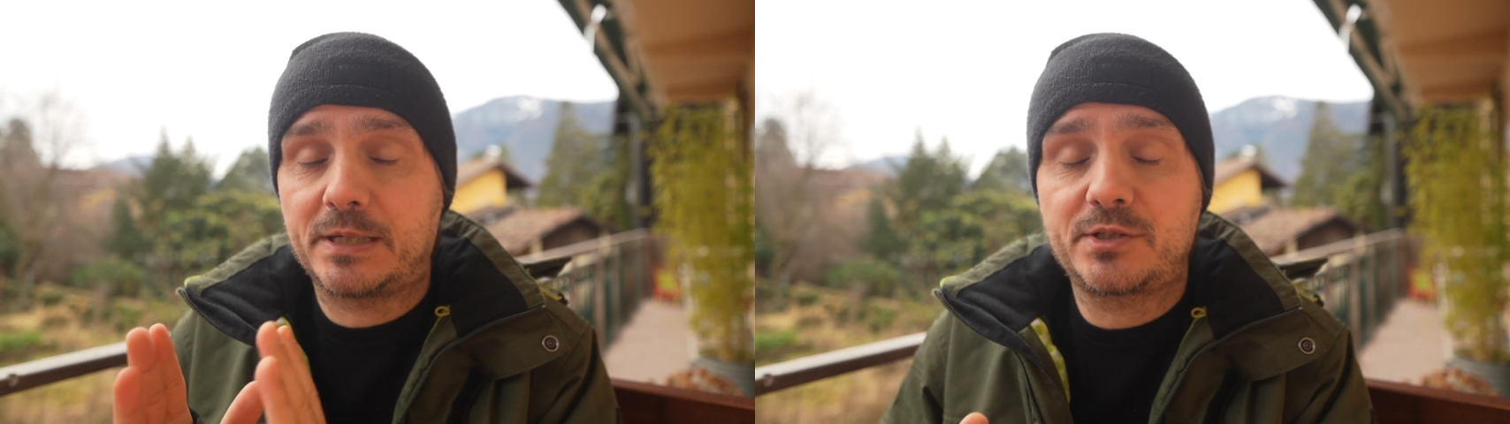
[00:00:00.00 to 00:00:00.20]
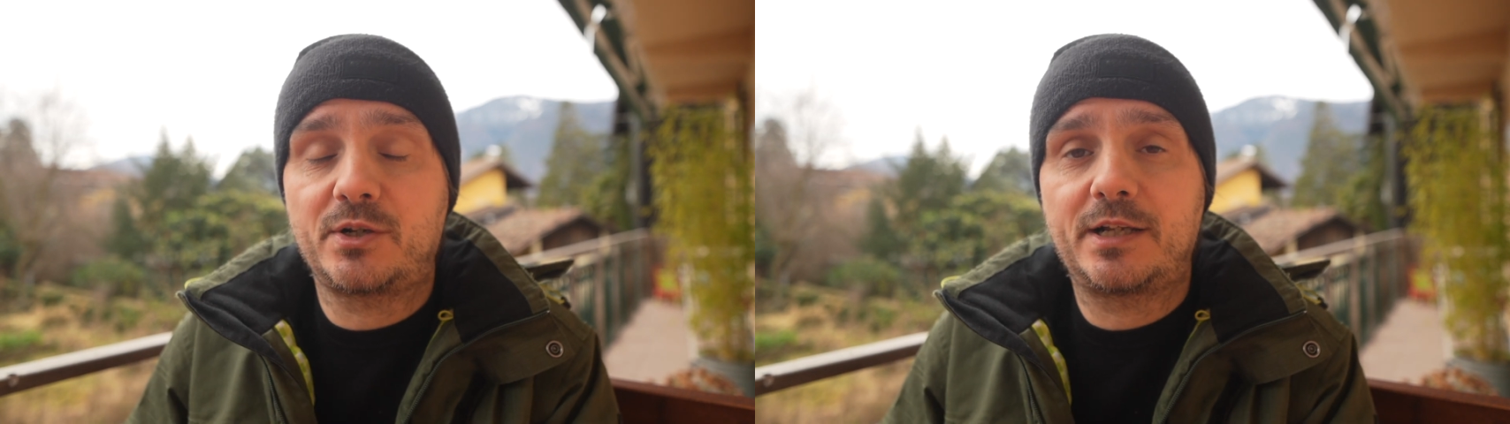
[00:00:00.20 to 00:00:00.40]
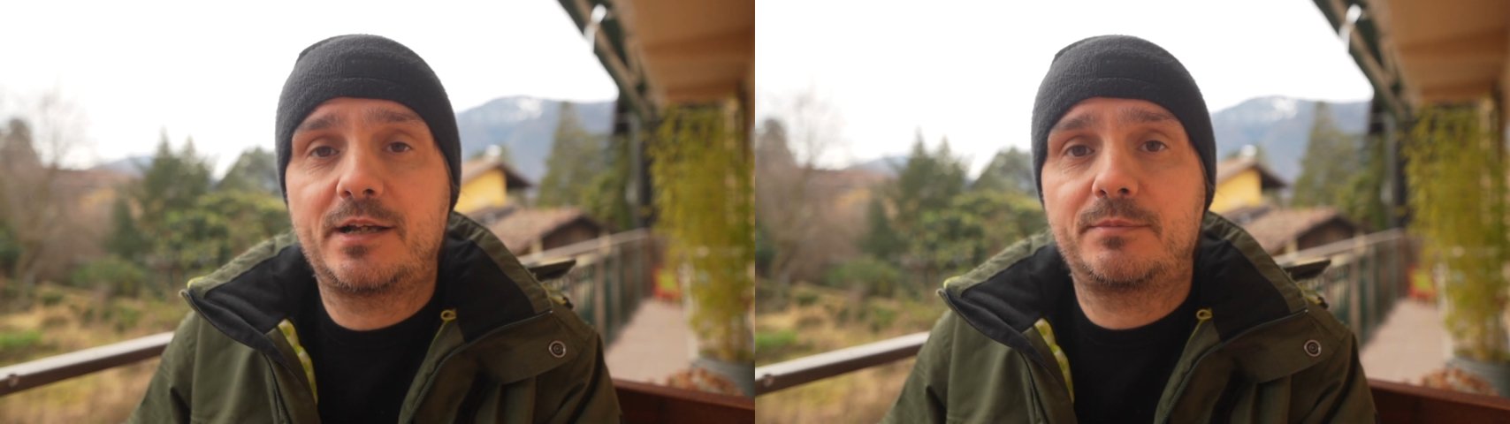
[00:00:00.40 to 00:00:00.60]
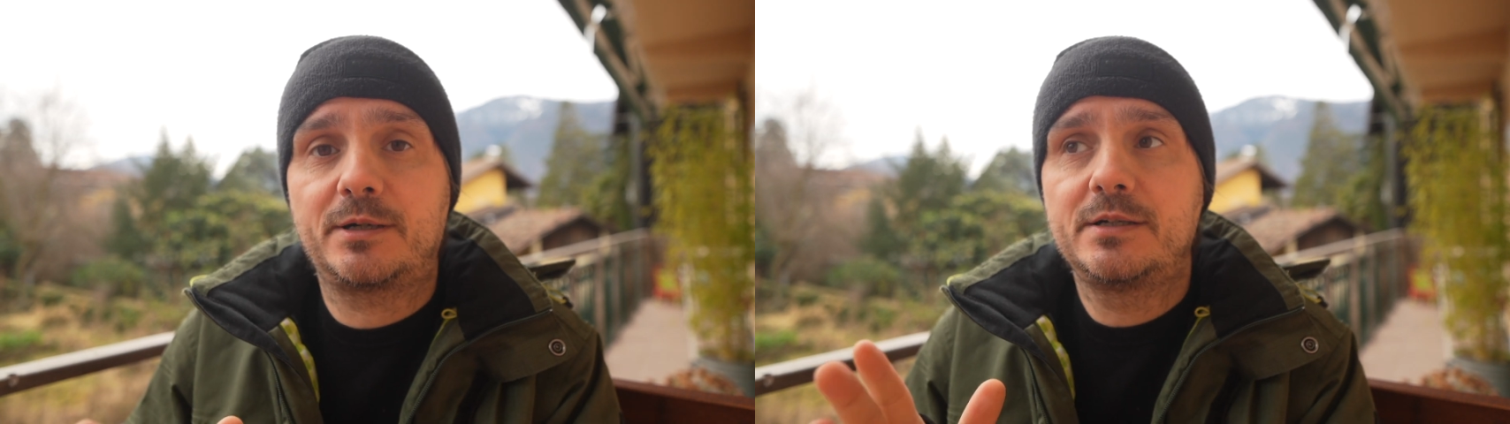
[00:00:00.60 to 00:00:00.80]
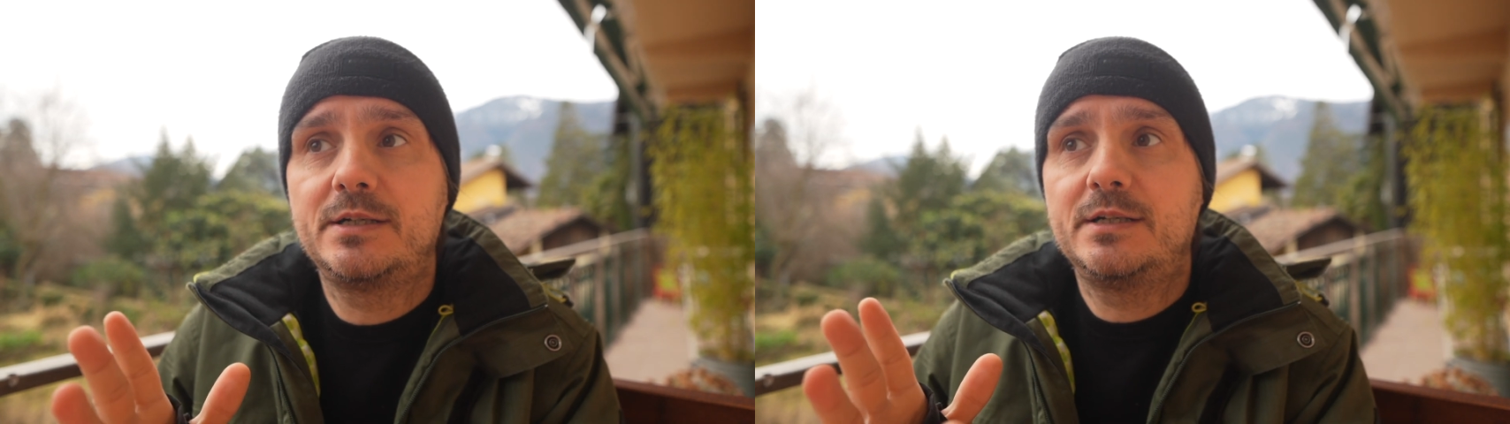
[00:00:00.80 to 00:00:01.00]
Panasonic camera
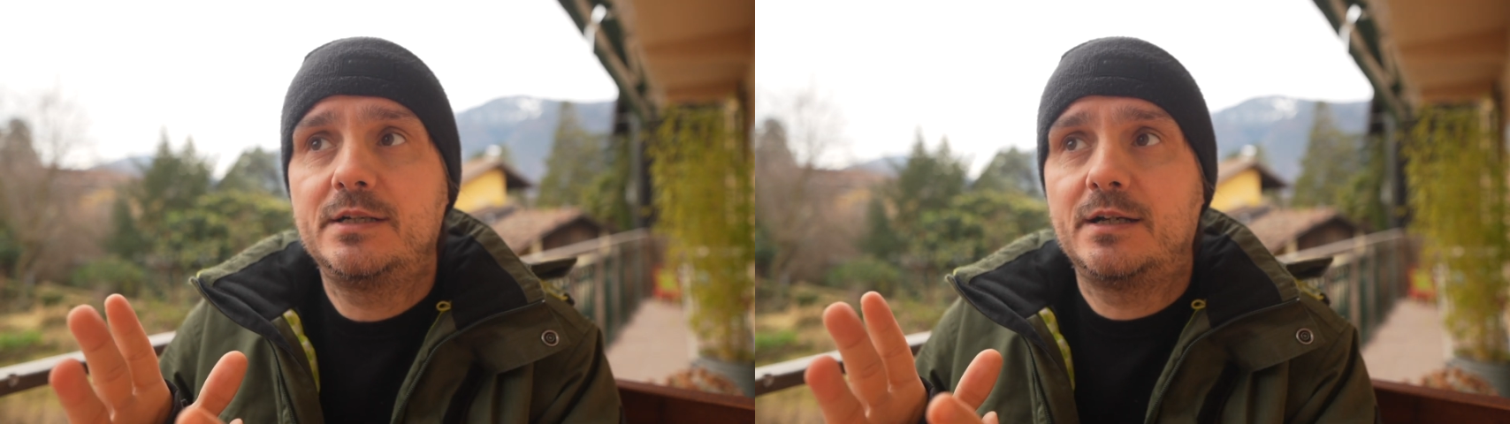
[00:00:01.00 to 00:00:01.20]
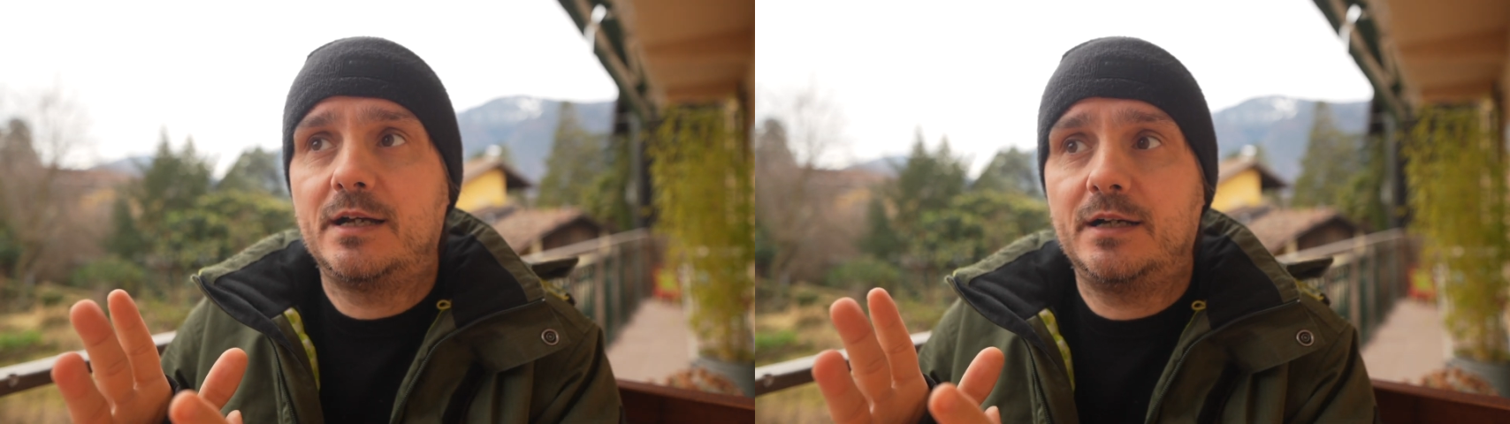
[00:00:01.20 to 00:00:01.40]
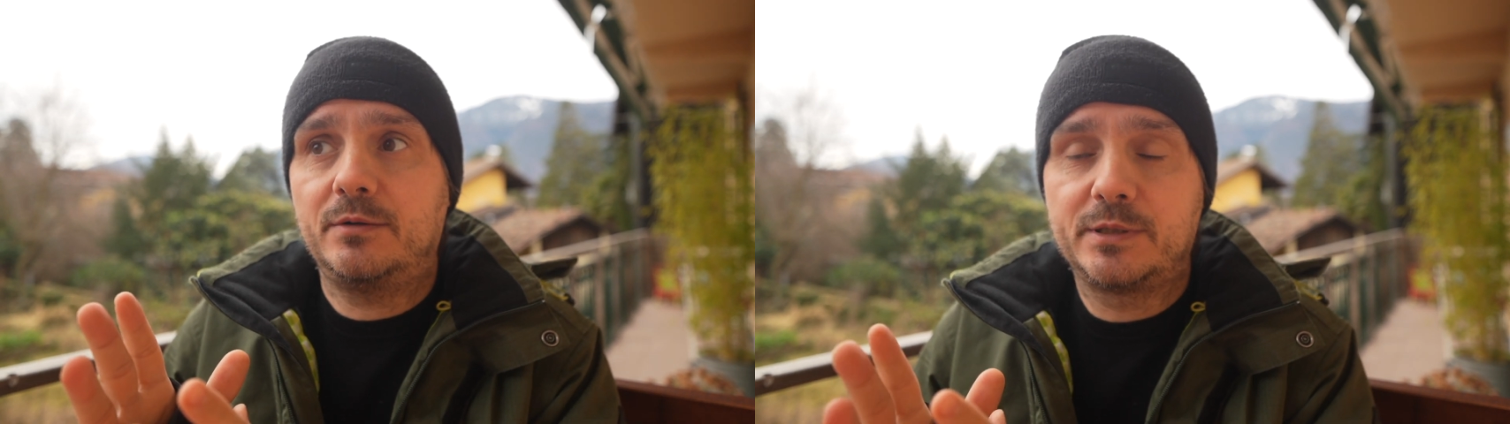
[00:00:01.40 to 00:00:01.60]
uh,